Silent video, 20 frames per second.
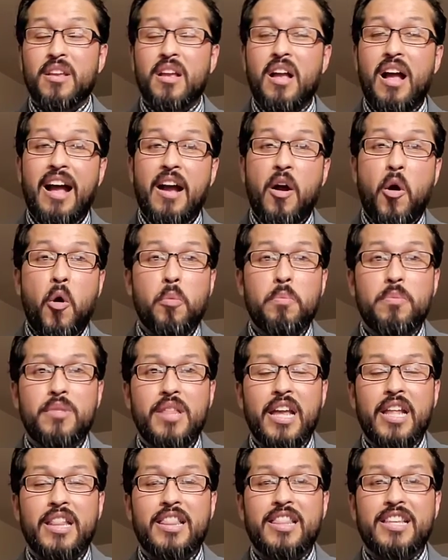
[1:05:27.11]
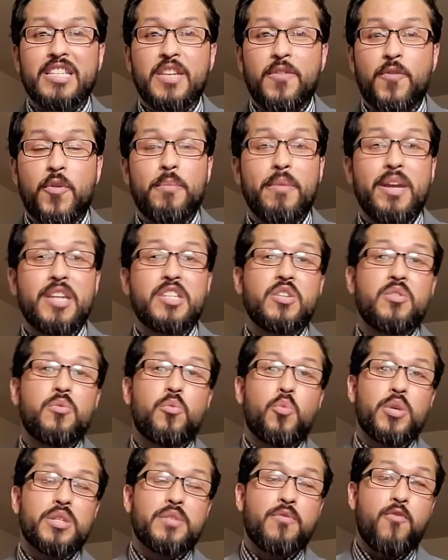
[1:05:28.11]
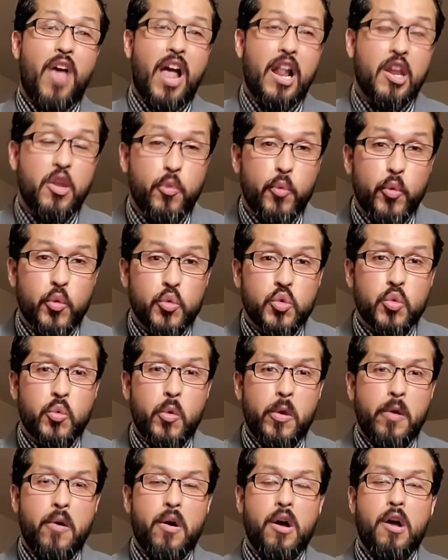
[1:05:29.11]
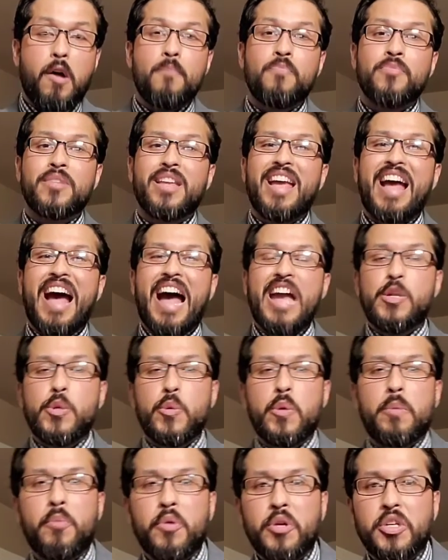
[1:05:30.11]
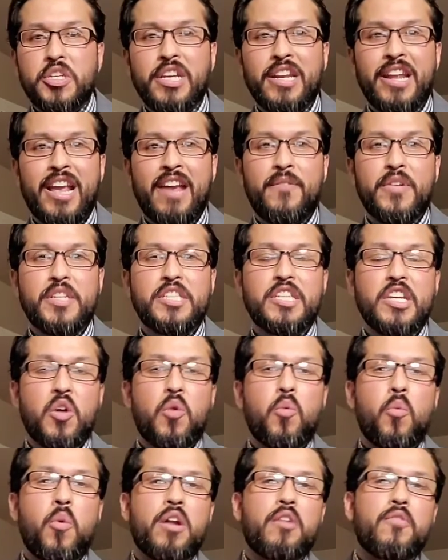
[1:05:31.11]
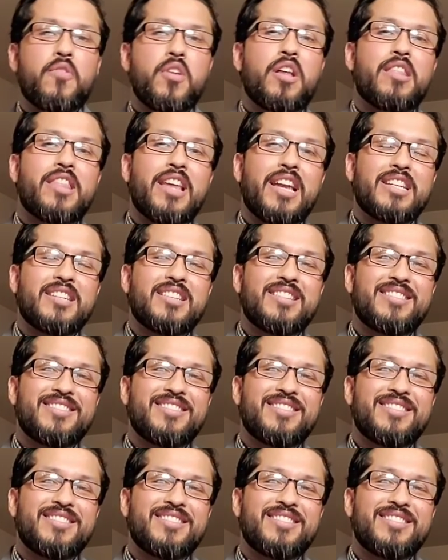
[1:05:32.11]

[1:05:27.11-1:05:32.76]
I hope that this information was valuable to you all. I do appreciate every single one of y'all that